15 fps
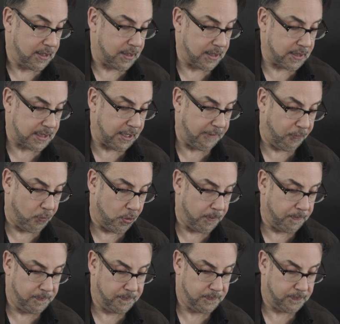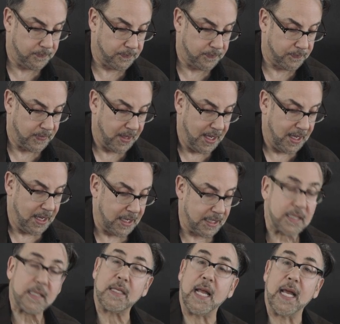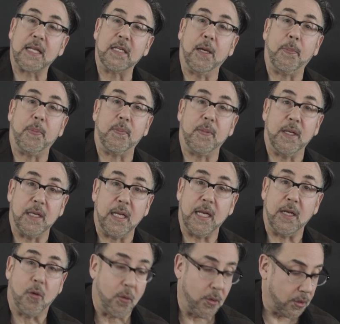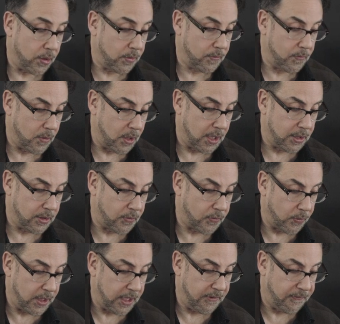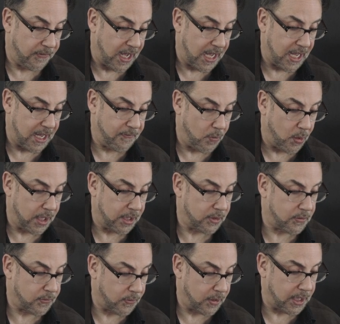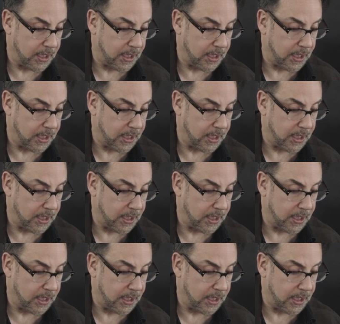The C form is stacked up in order. 1, 3, 5, 1, 3.